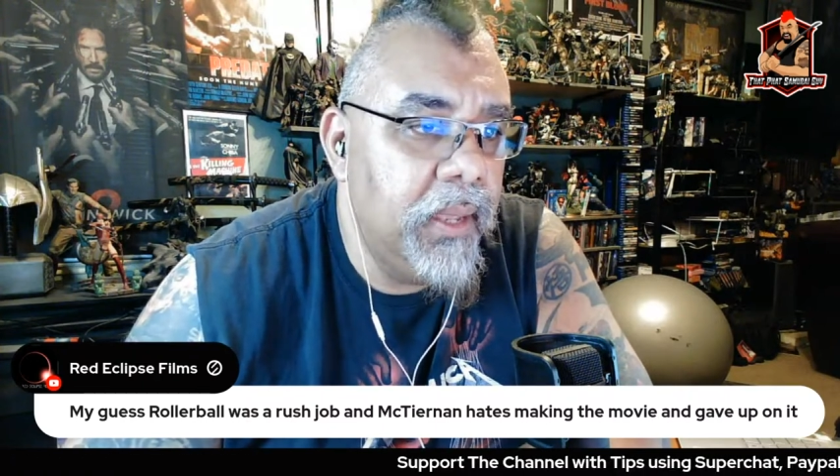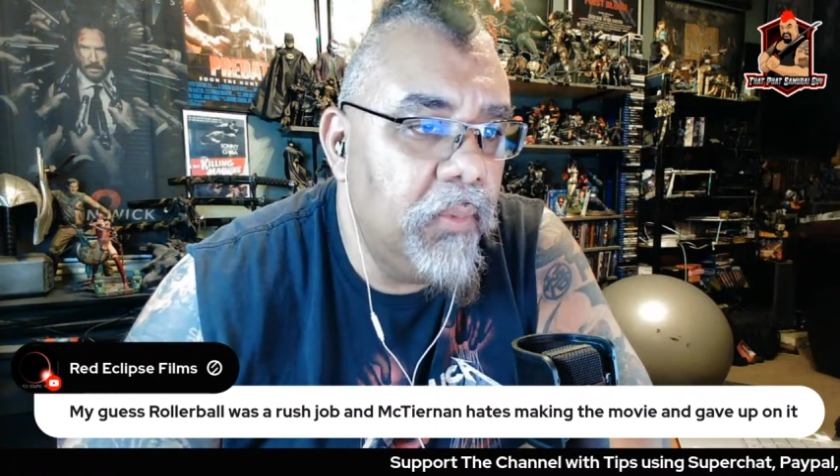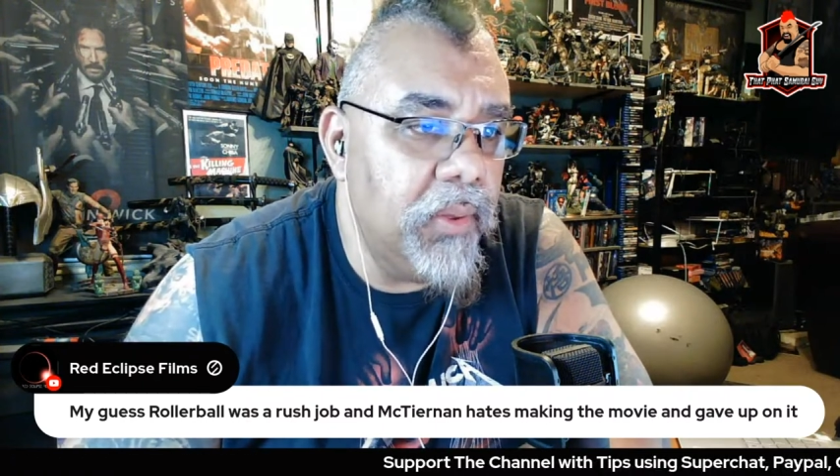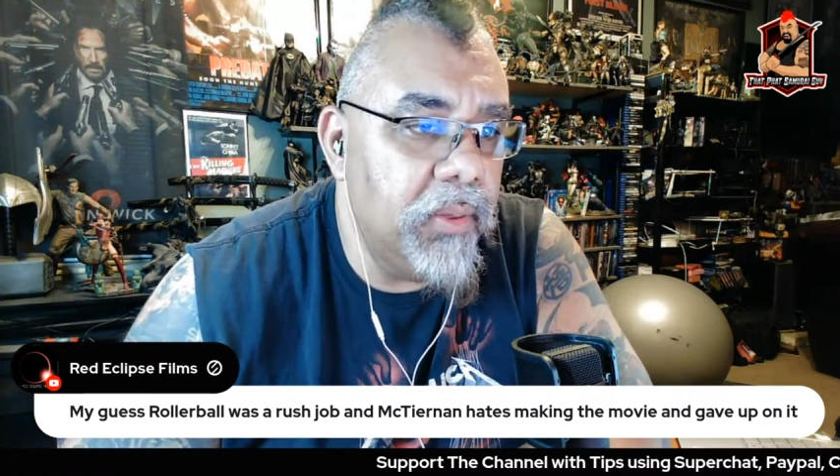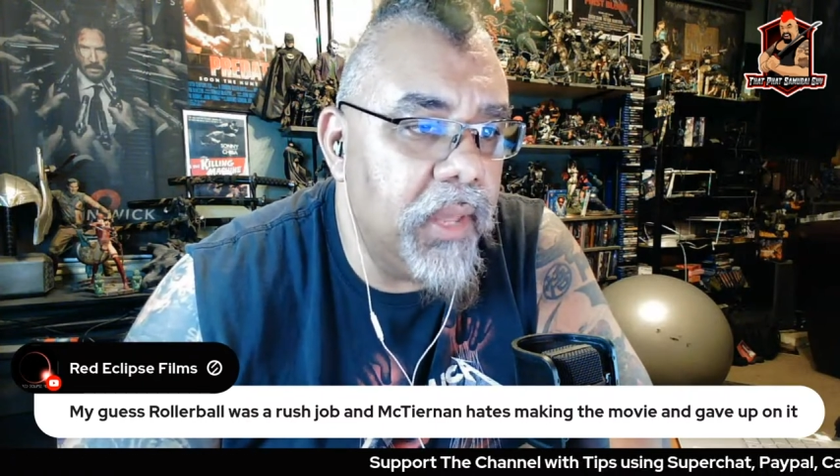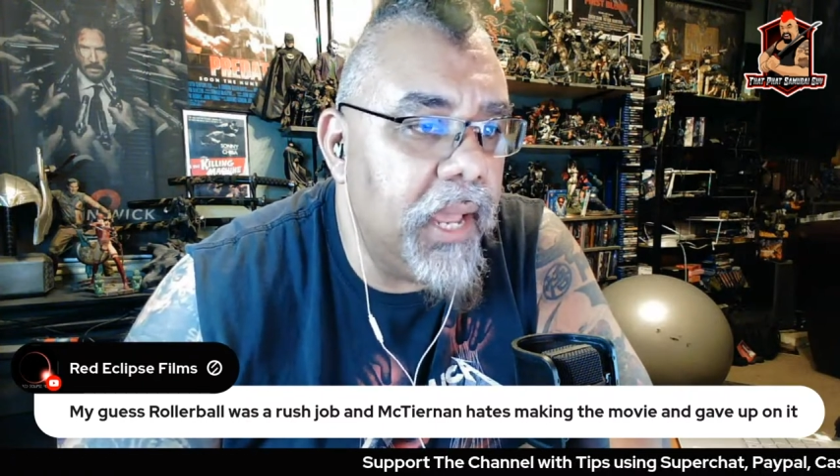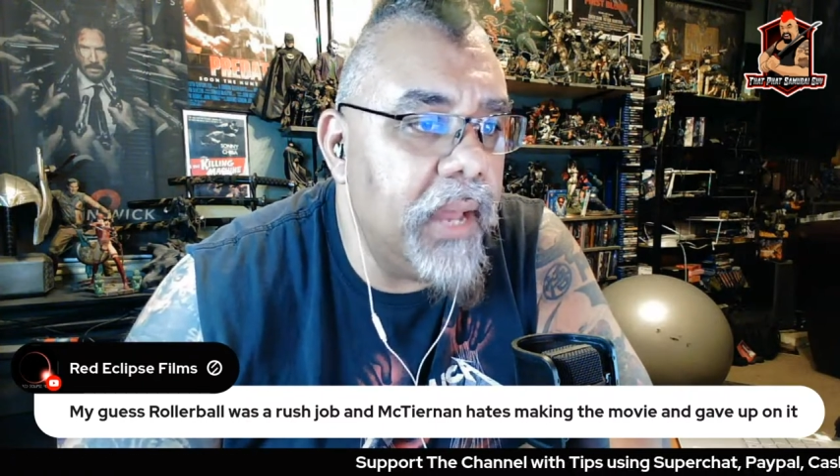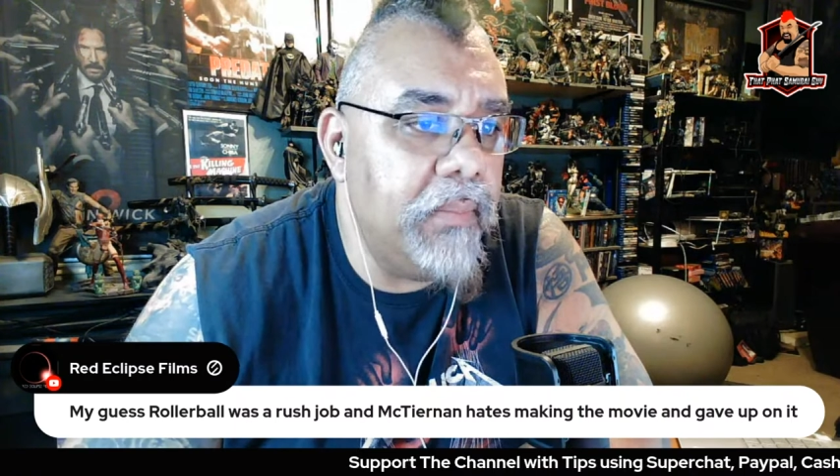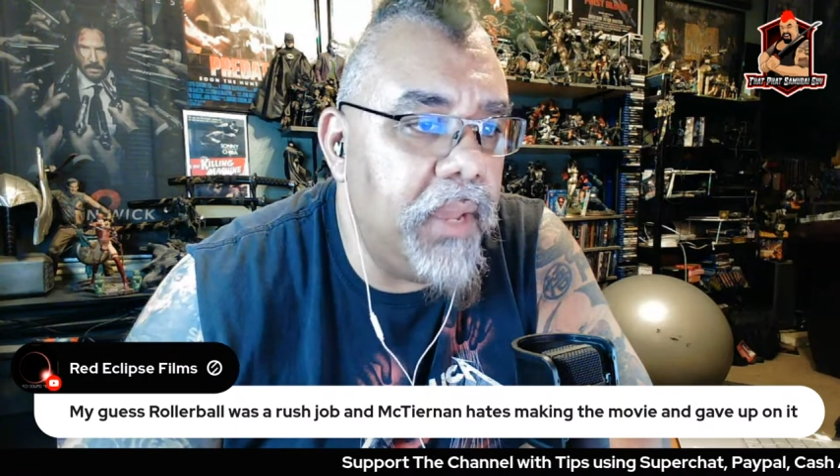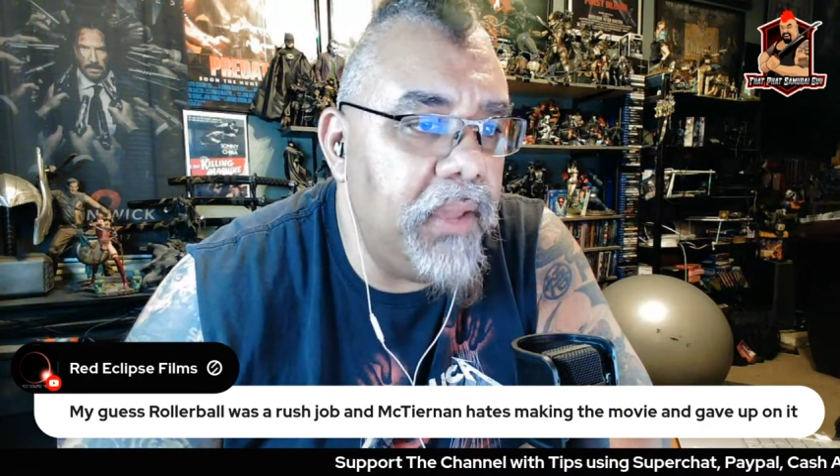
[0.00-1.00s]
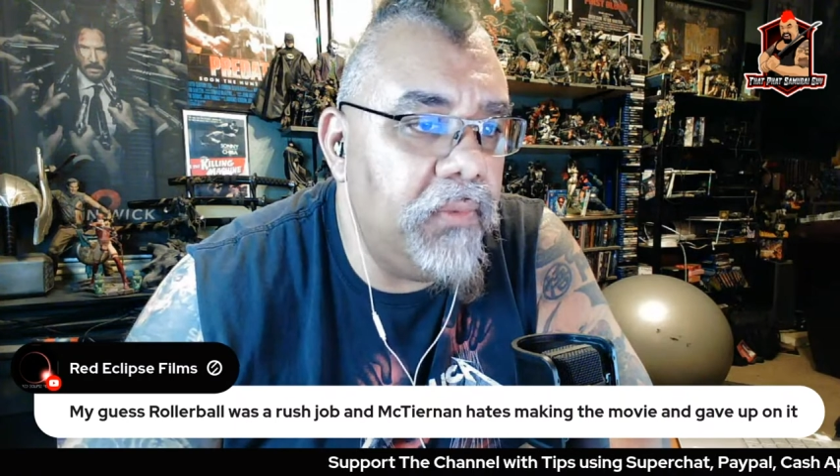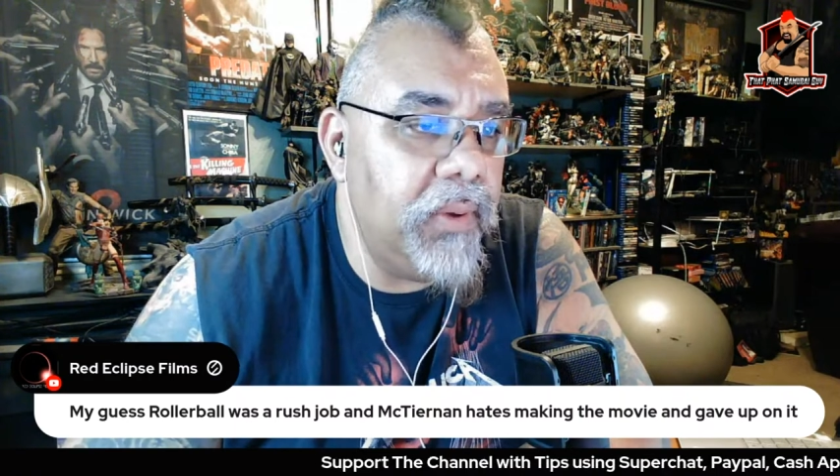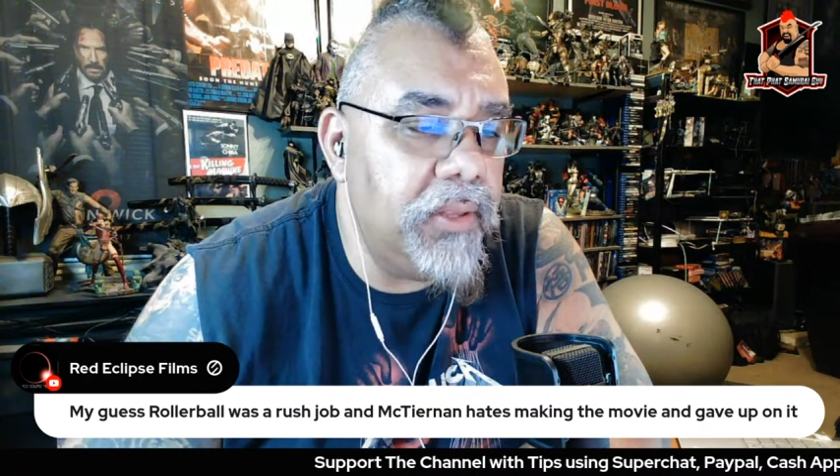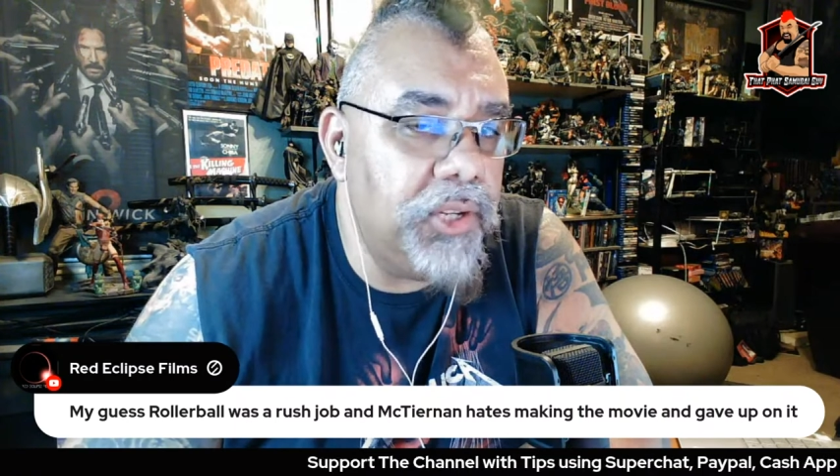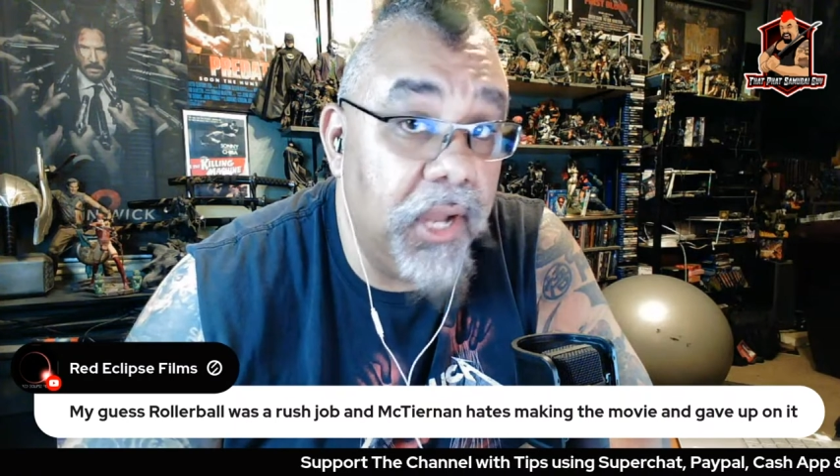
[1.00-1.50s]
Whether they had beef
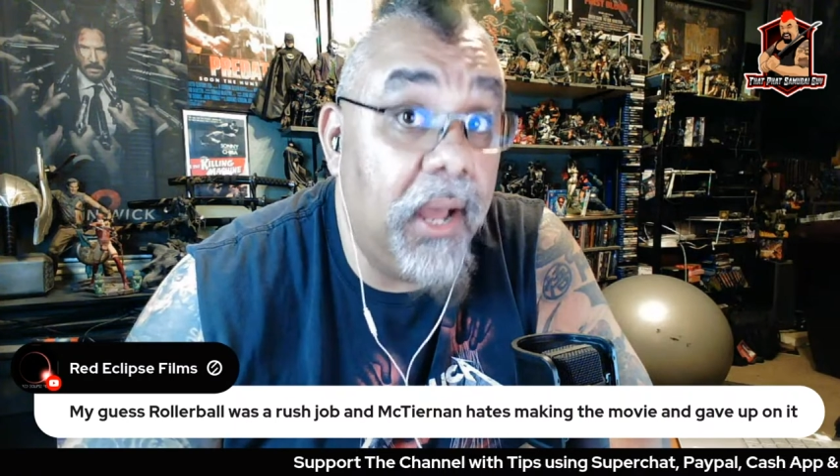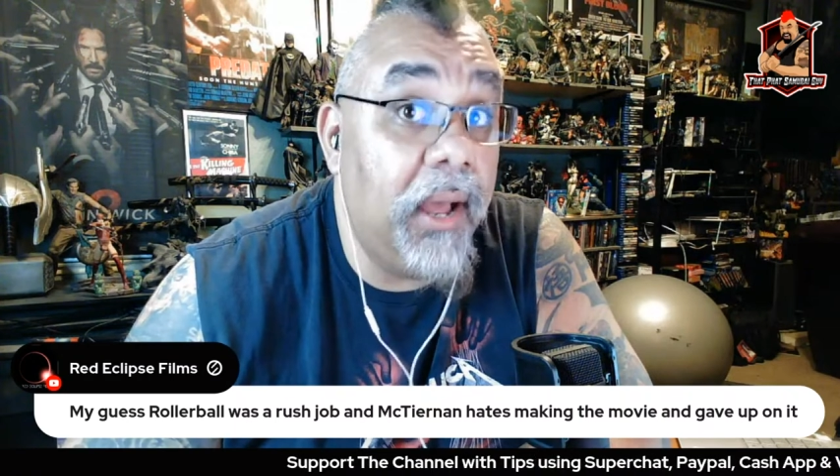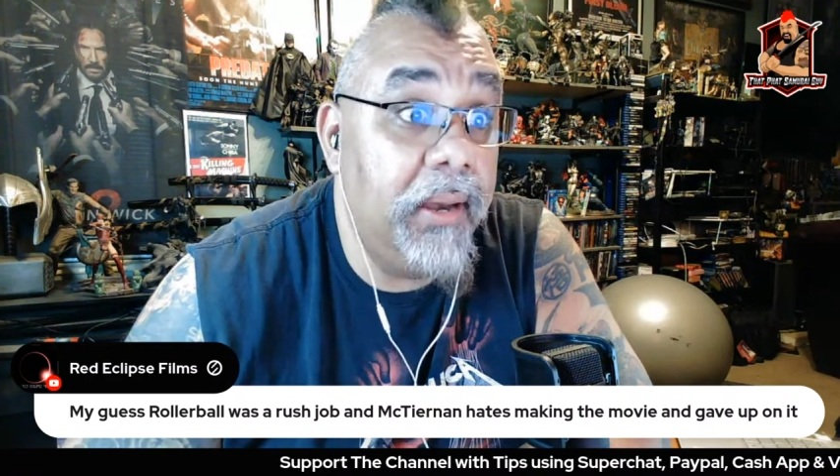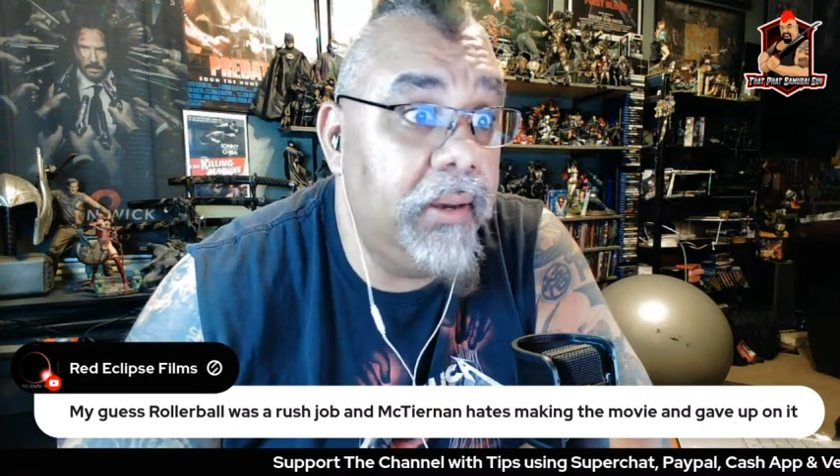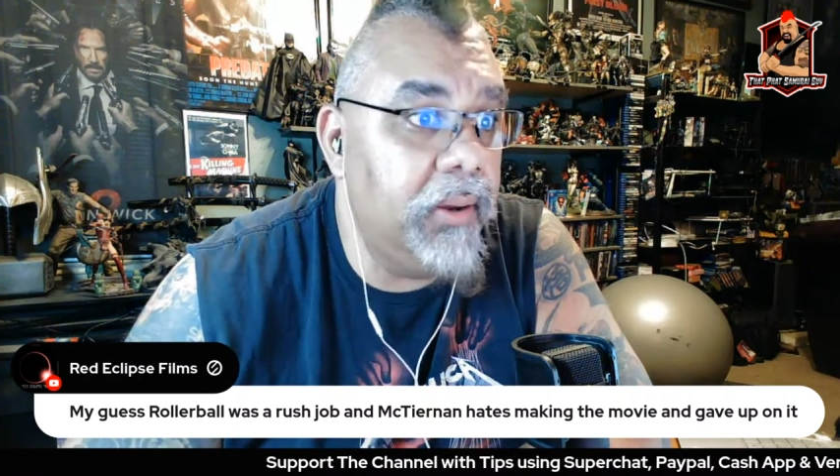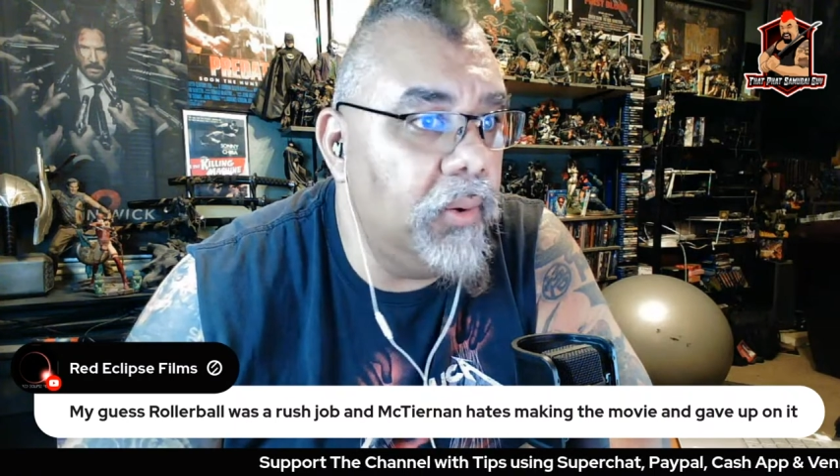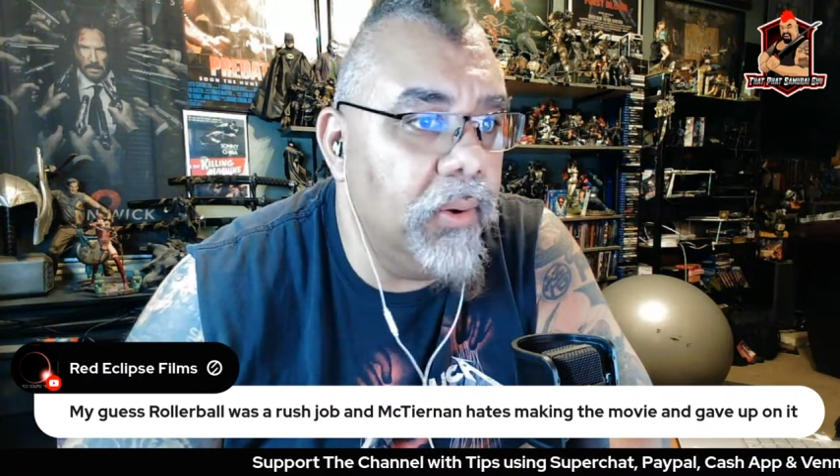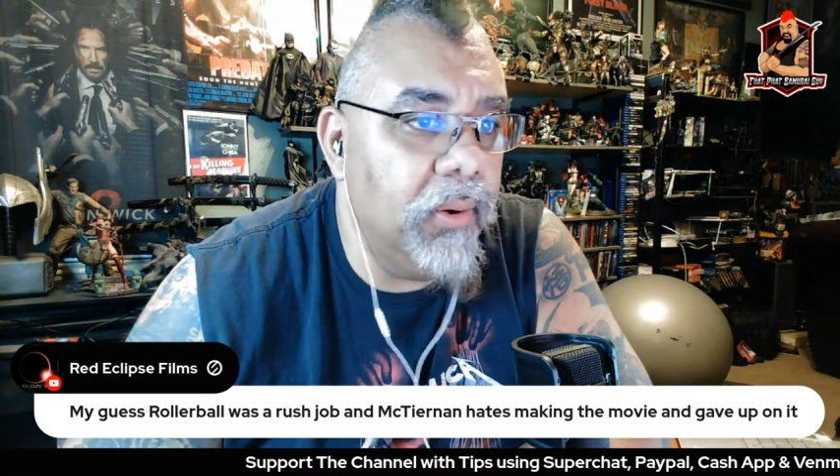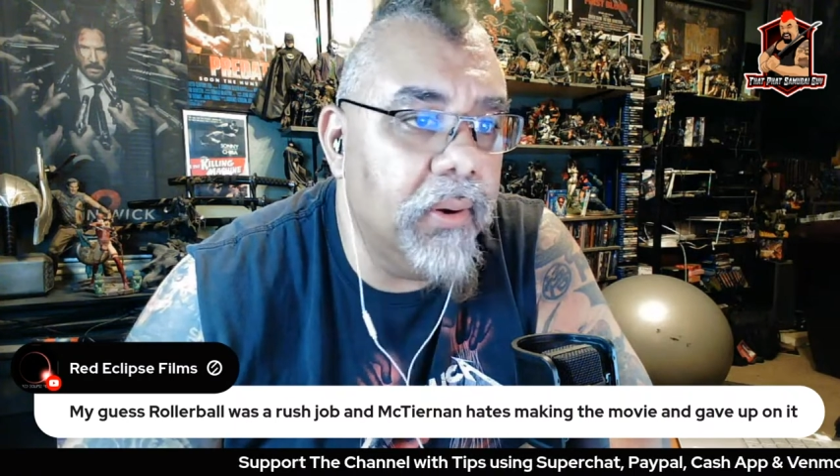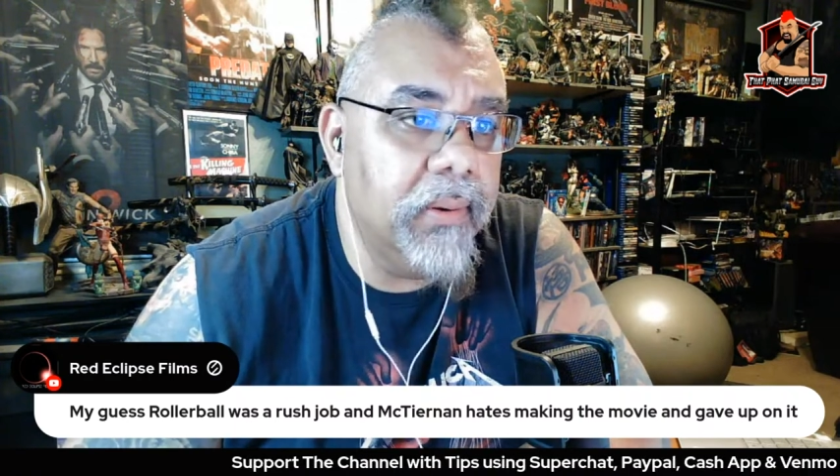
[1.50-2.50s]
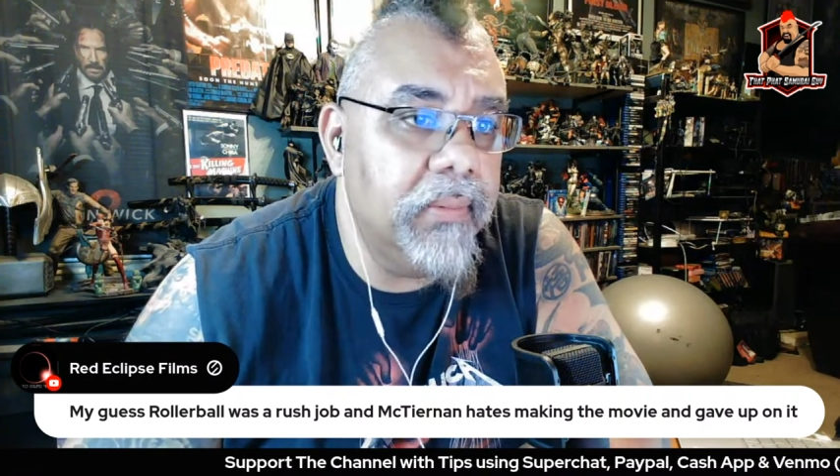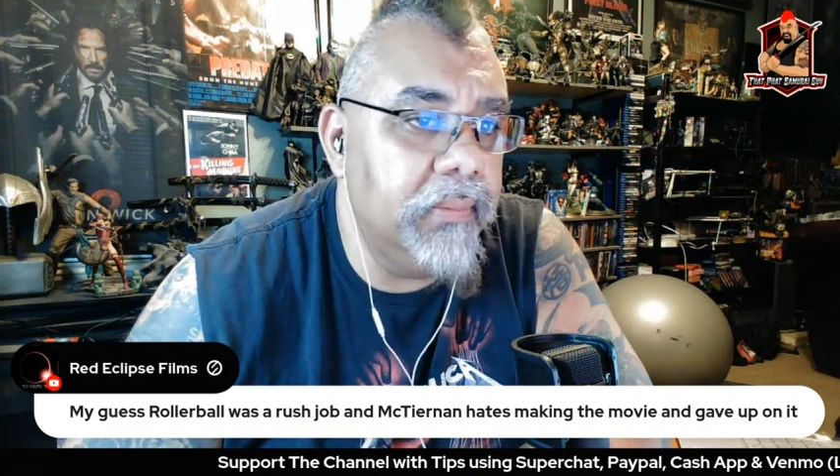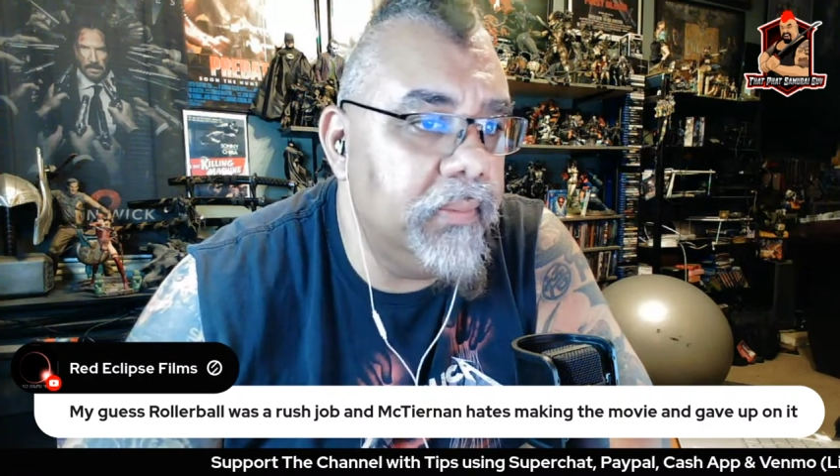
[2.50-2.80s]
with John or